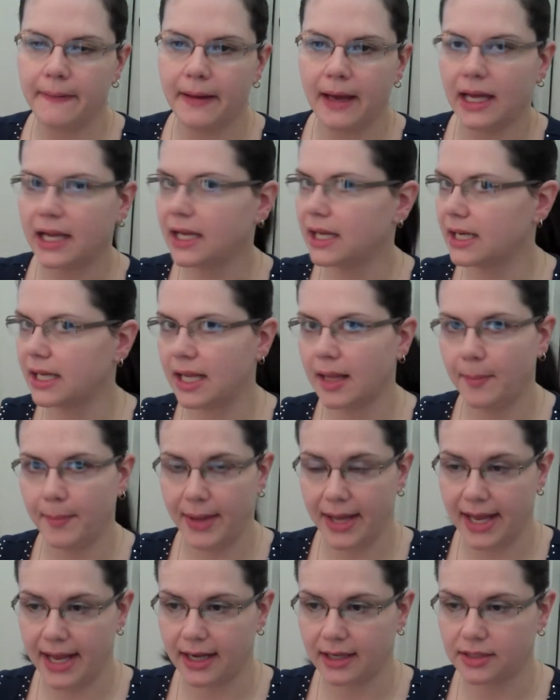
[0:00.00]
I gotta get
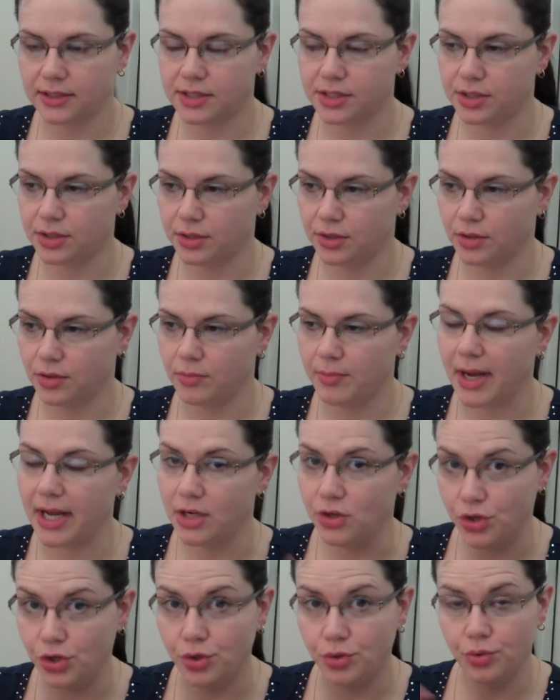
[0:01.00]
back to my
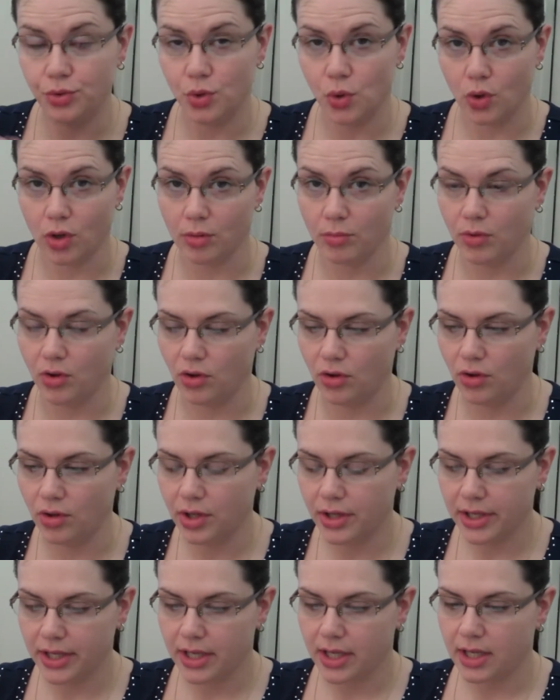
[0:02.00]
new normal,
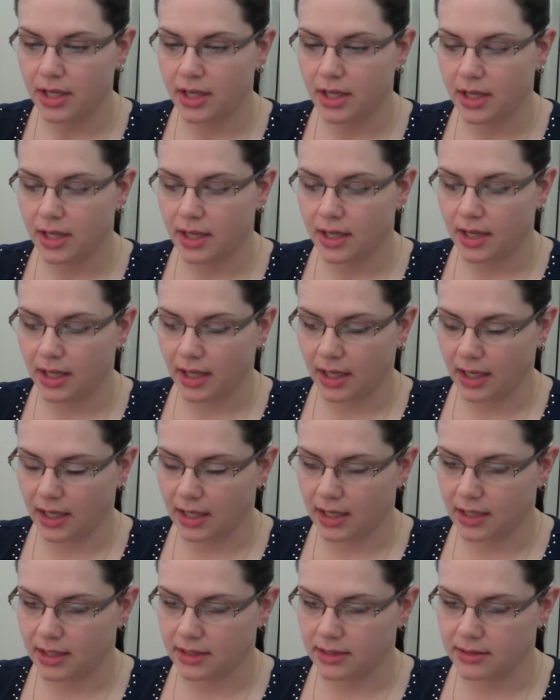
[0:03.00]

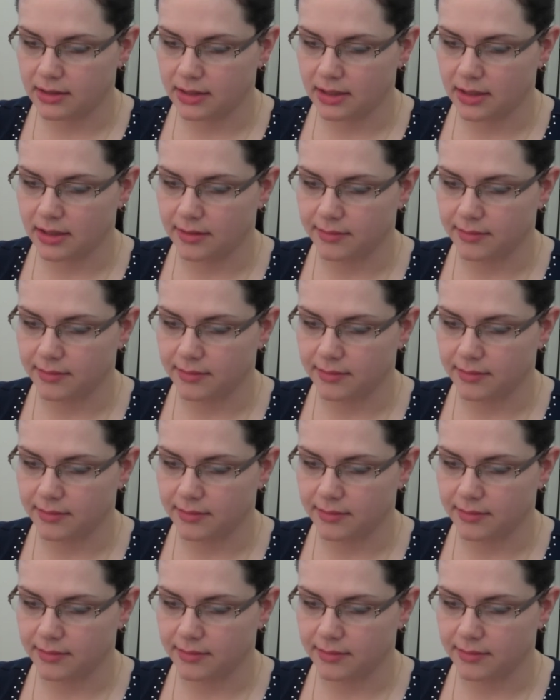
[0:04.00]
and